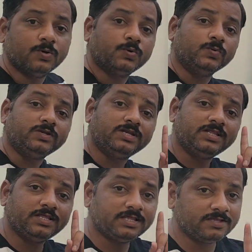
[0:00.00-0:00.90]

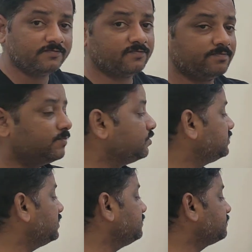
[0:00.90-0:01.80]
only if
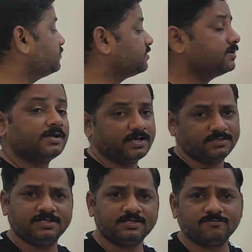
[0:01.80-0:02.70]
both the inputs are
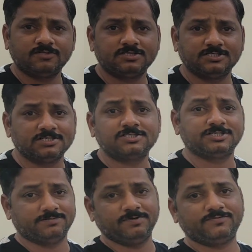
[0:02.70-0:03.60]
high. That is what the general
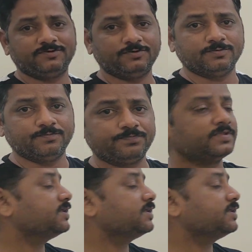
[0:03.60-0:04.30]
statement we know.